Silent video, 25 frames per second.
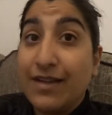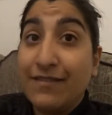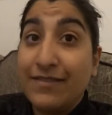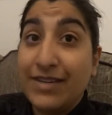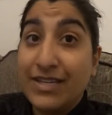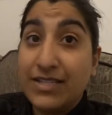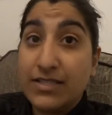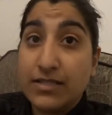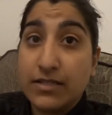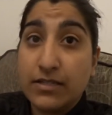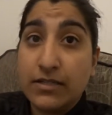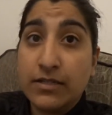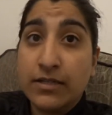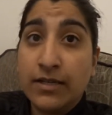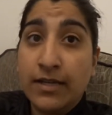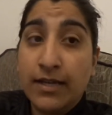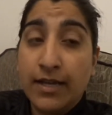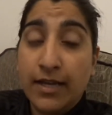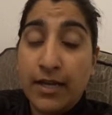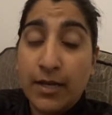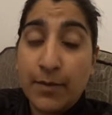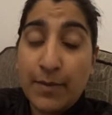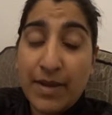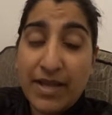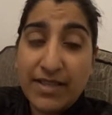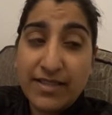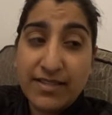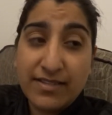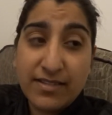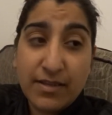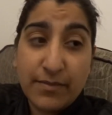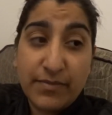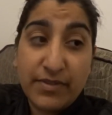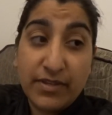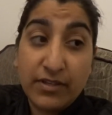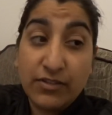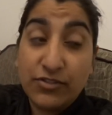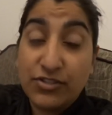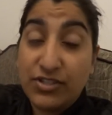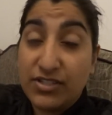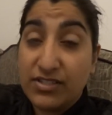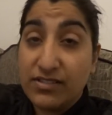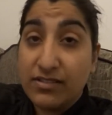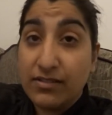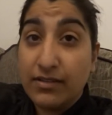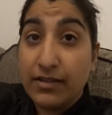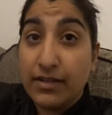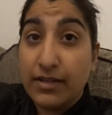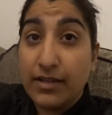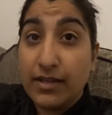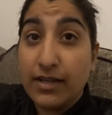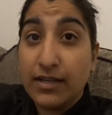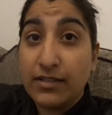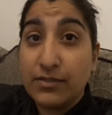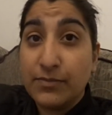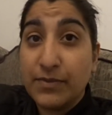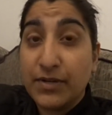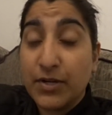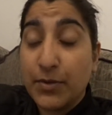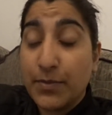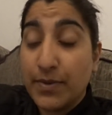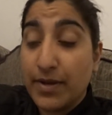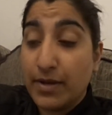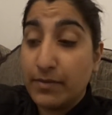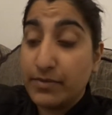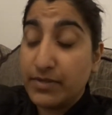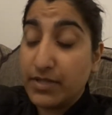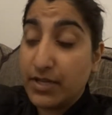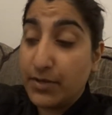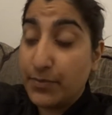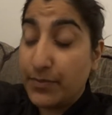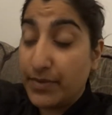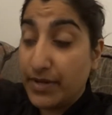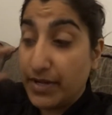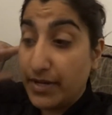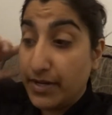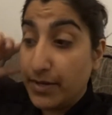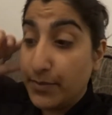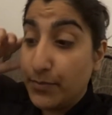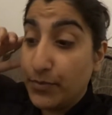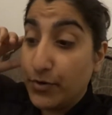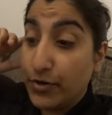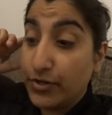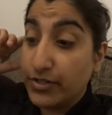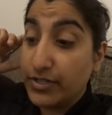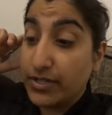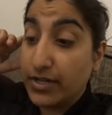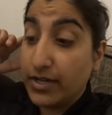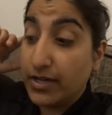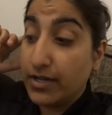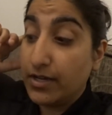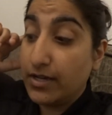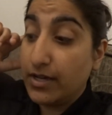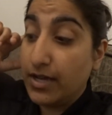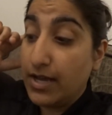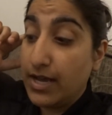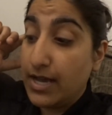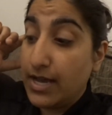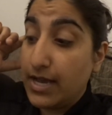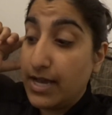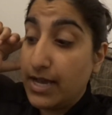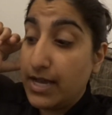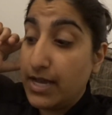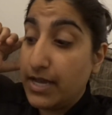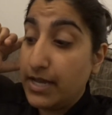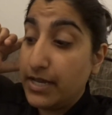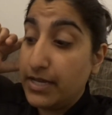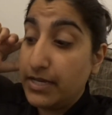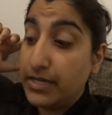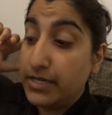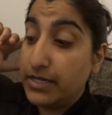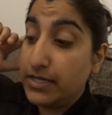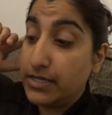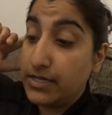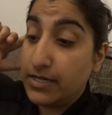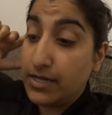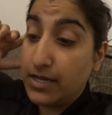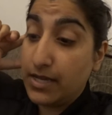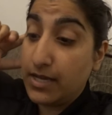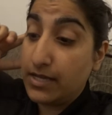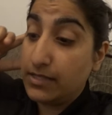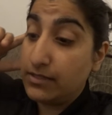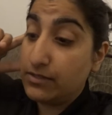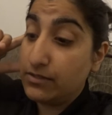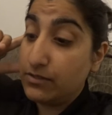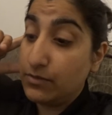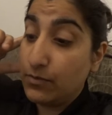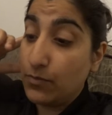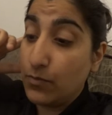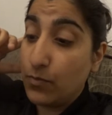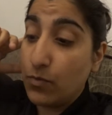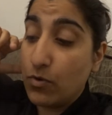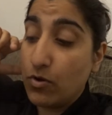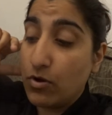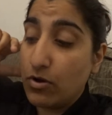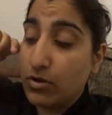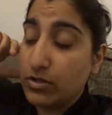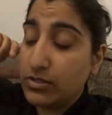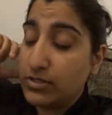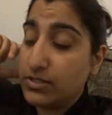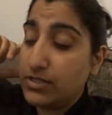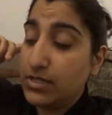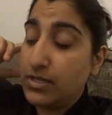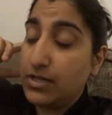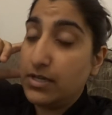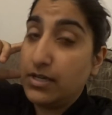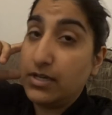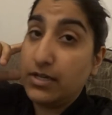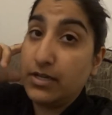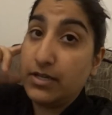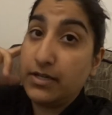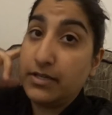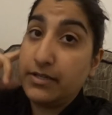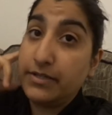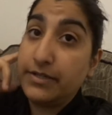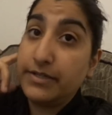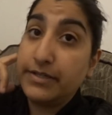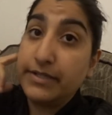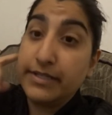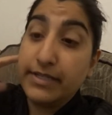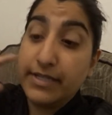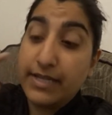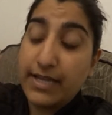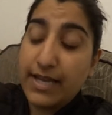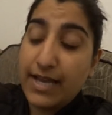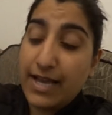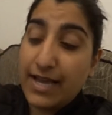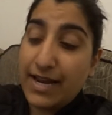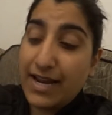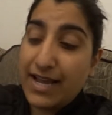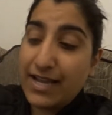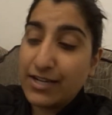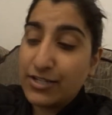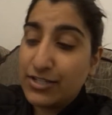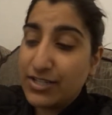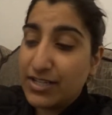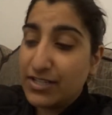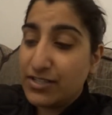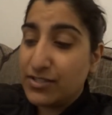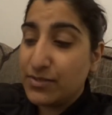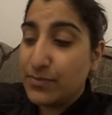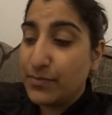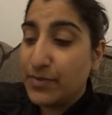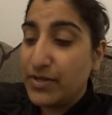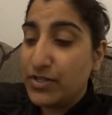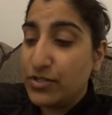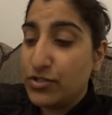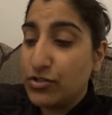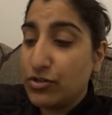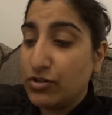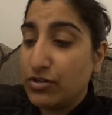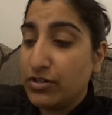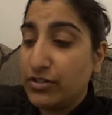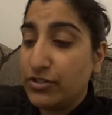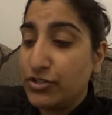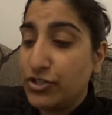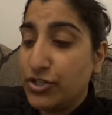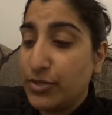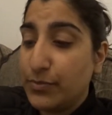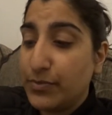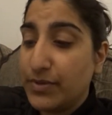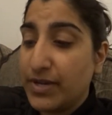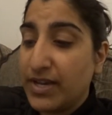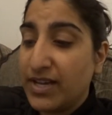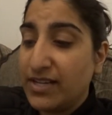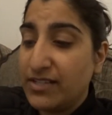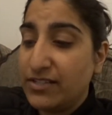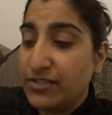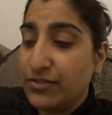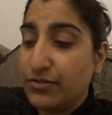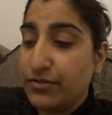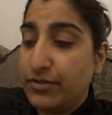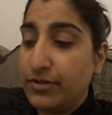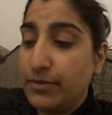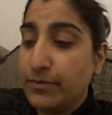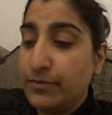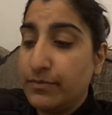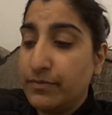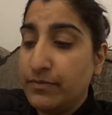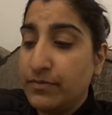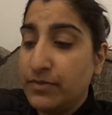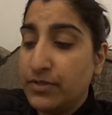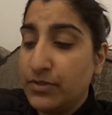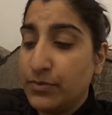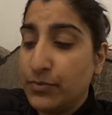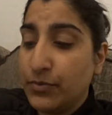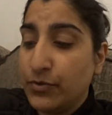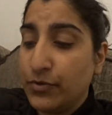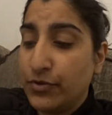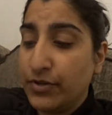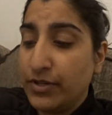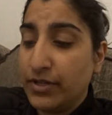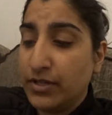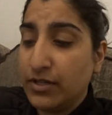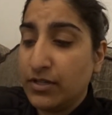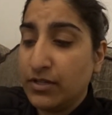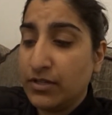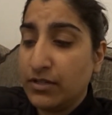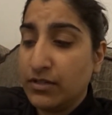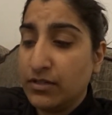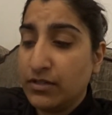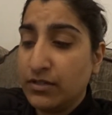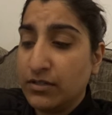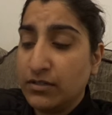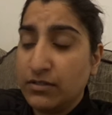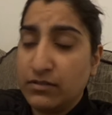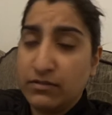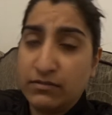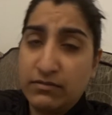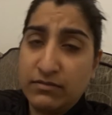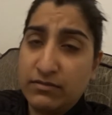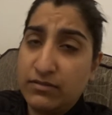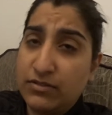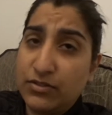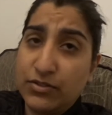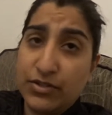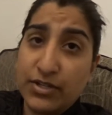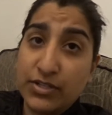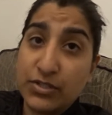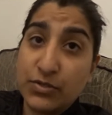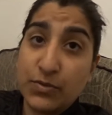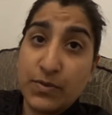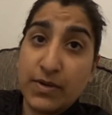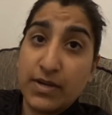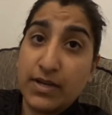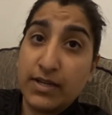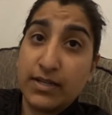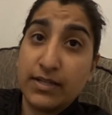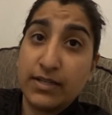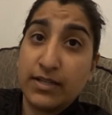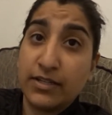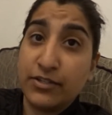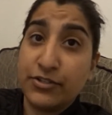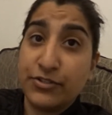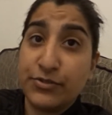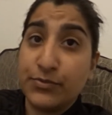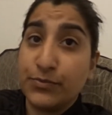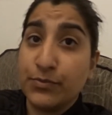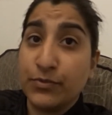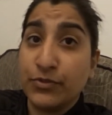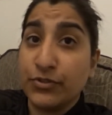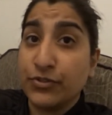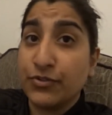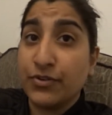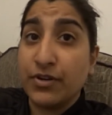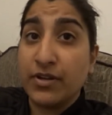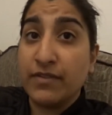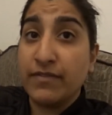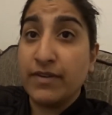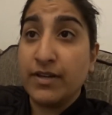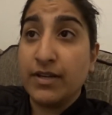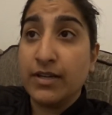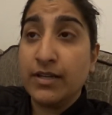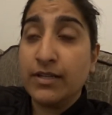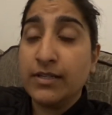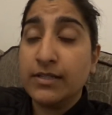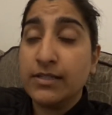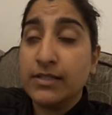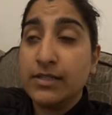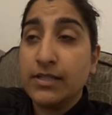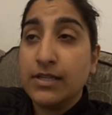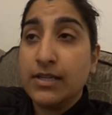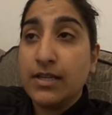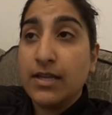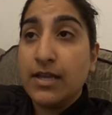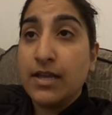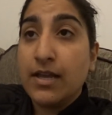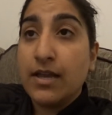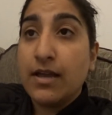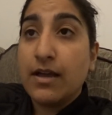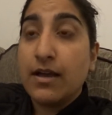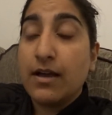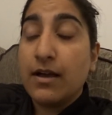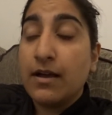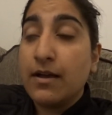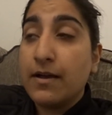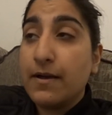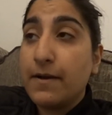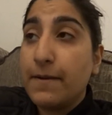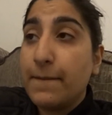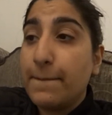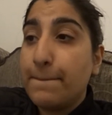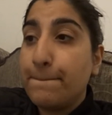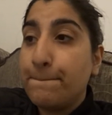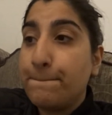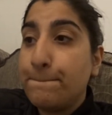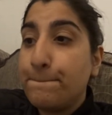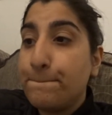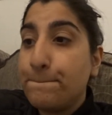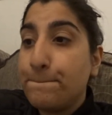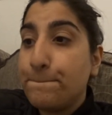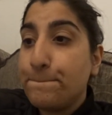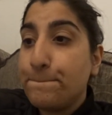I've eaten. Um, I had the same thing as yesterday. I had my kebabs, had my brota and had some water. And I actually had some mint chocolate chip ice cream this morning. Don't ask why, I just was craving it. Um,